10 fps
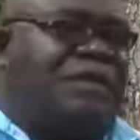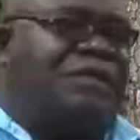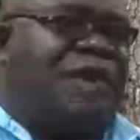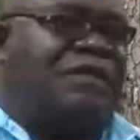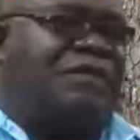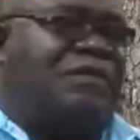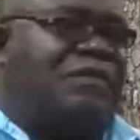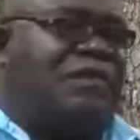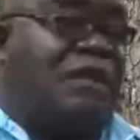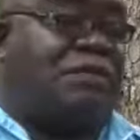were
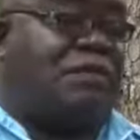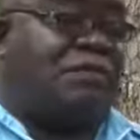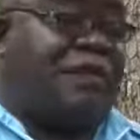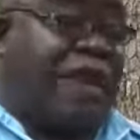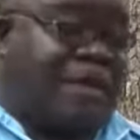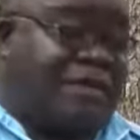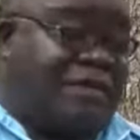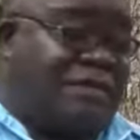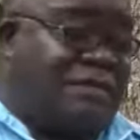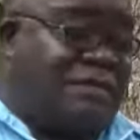fast,
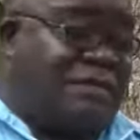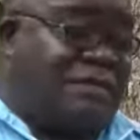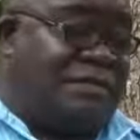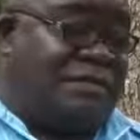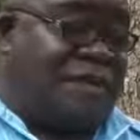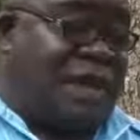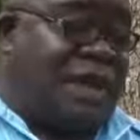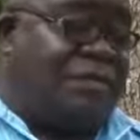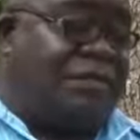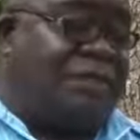and we had to
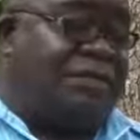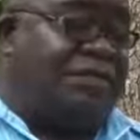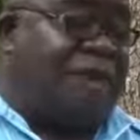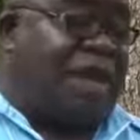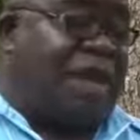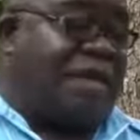realize that